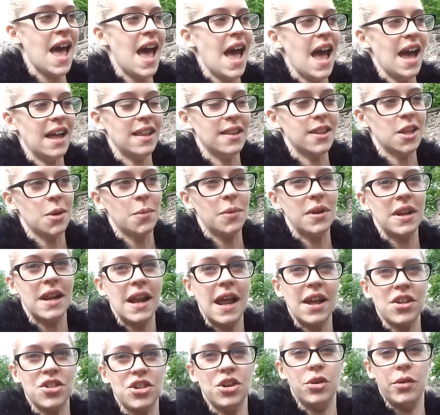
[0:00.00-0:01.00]
And someone had
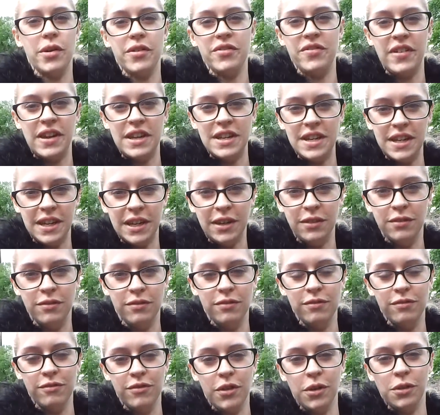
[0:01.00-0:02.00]
actually graffitied
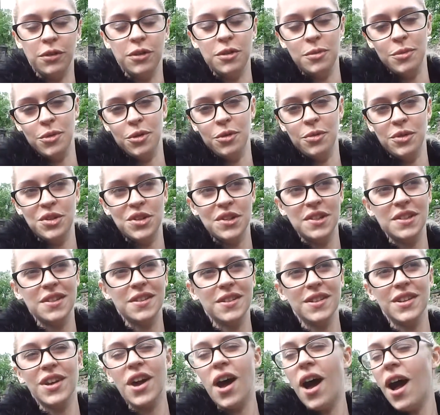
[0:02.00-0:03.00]
Voldemort, which is
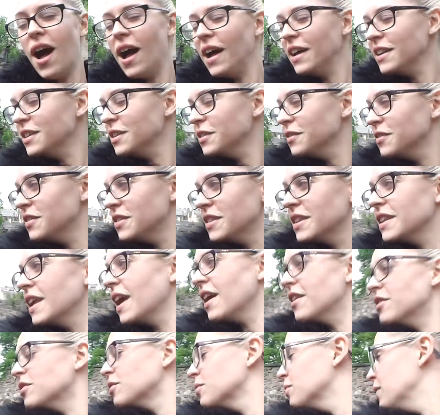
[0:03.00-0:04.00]
kind of,
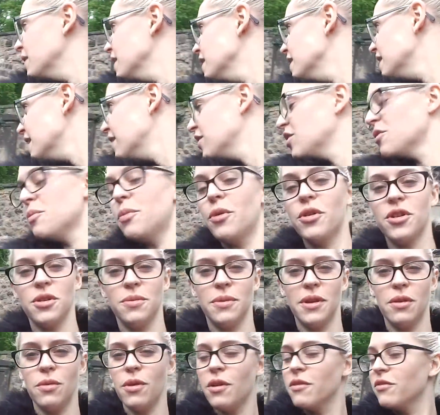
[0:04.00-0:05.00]
it's written down the bottom.
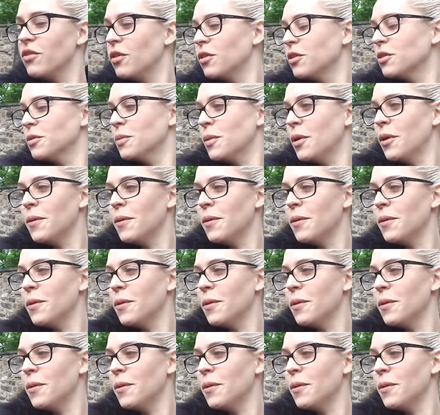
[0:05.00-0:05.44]
They wrote Voldemort.